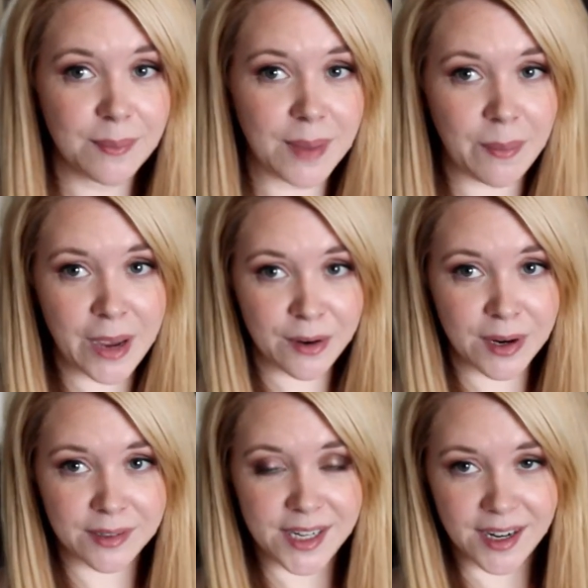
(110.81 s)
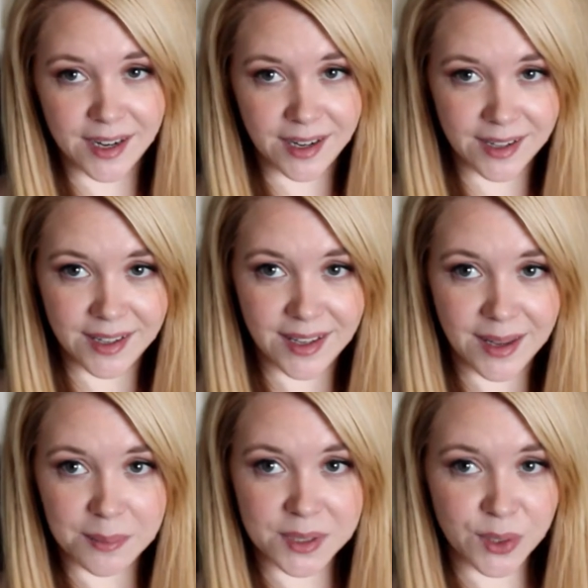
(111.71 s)
My background here,
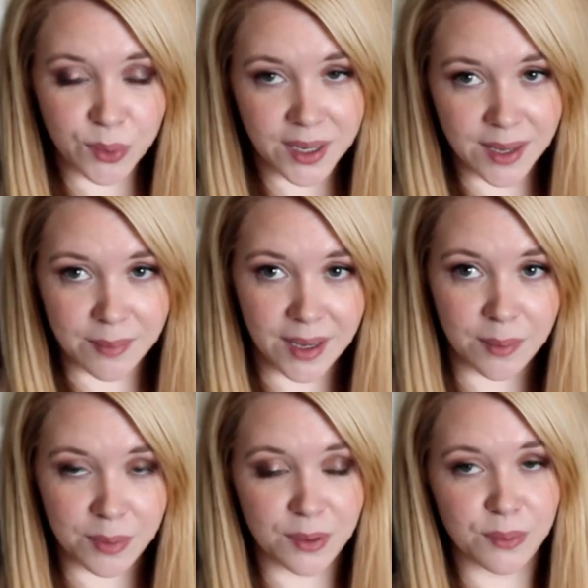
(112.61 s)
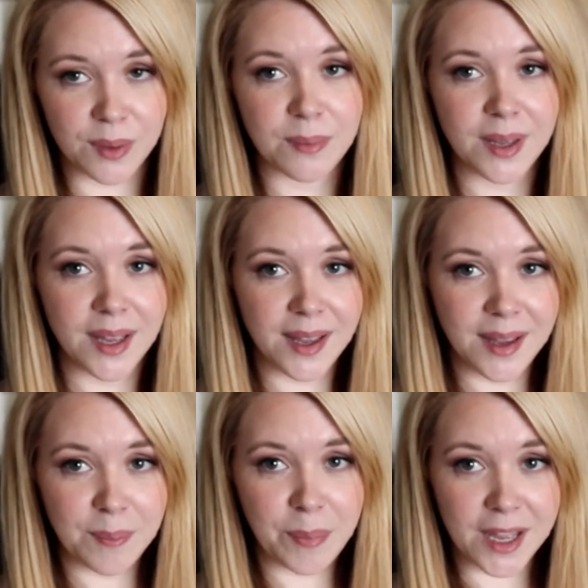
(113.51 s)
I'm still working in my computer room,
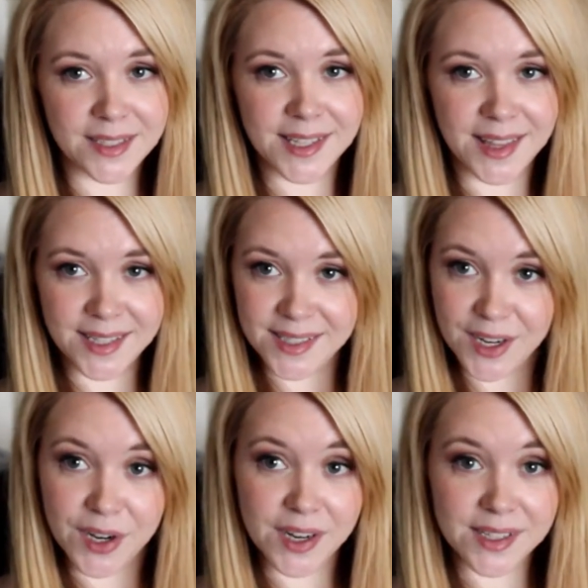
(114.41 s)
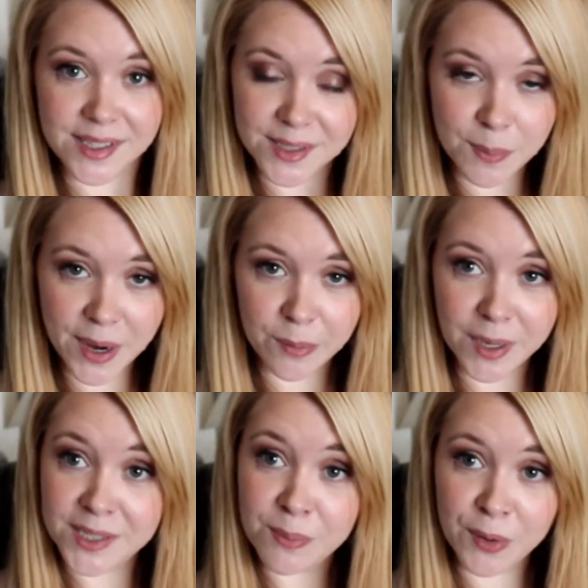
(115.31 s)
but this here is inspired by
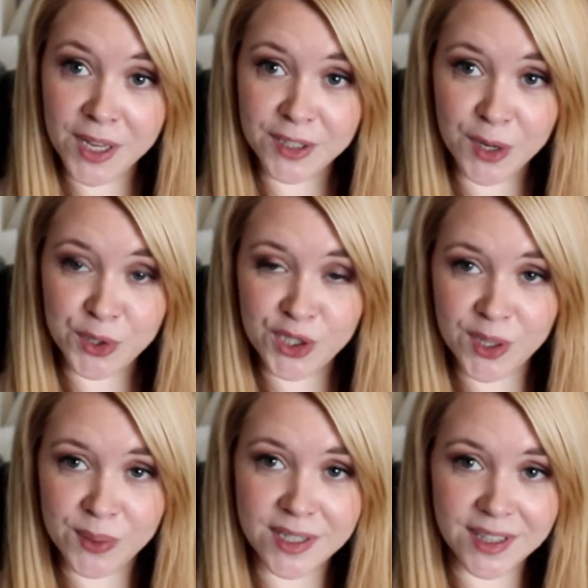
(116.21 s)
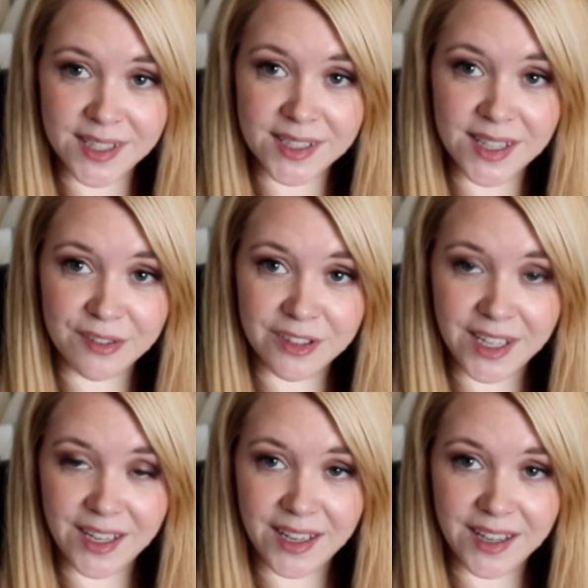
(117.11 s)
Smokey Glow. She's always got this
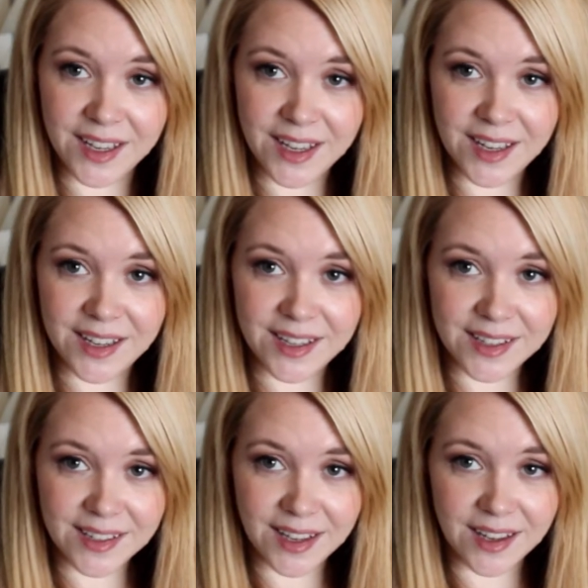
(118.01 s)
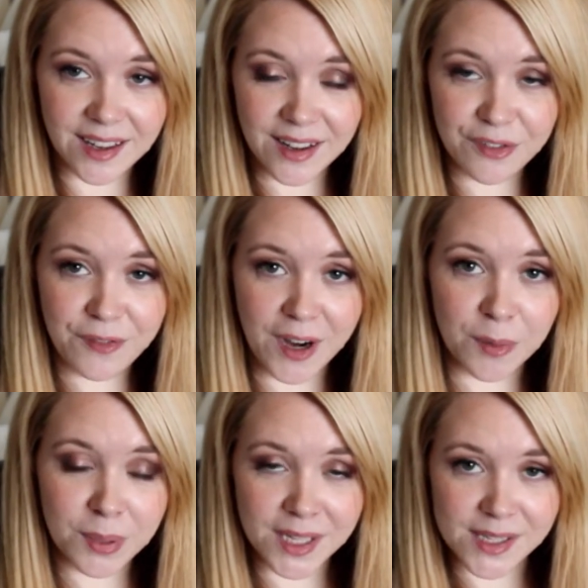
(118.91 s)
lovely uh,
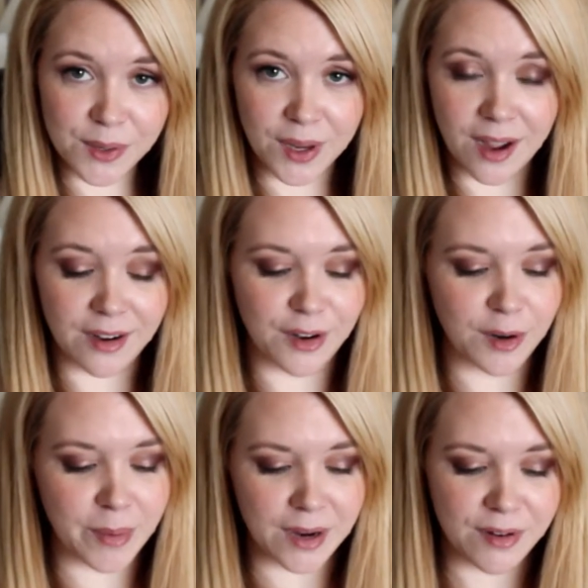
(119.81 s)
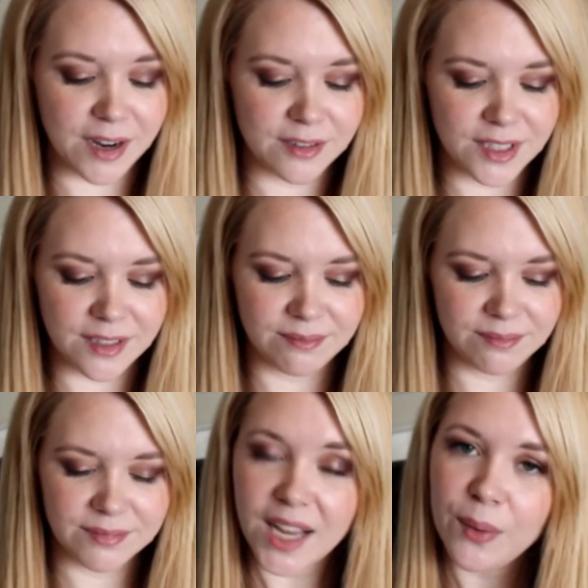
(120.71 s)
fireplace going on in her background and
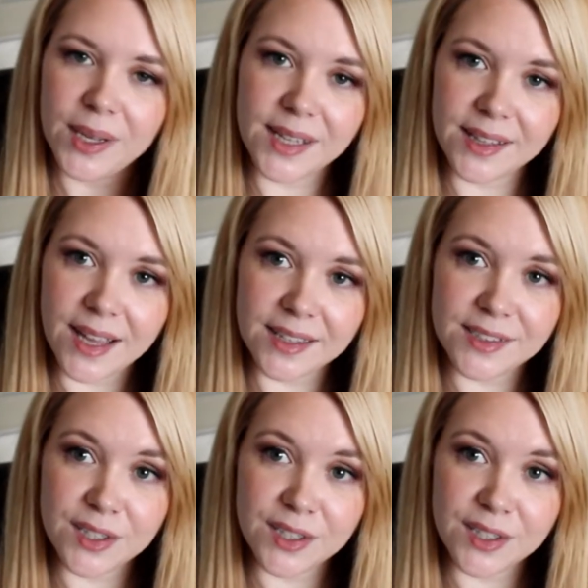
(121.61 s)
I quite like that.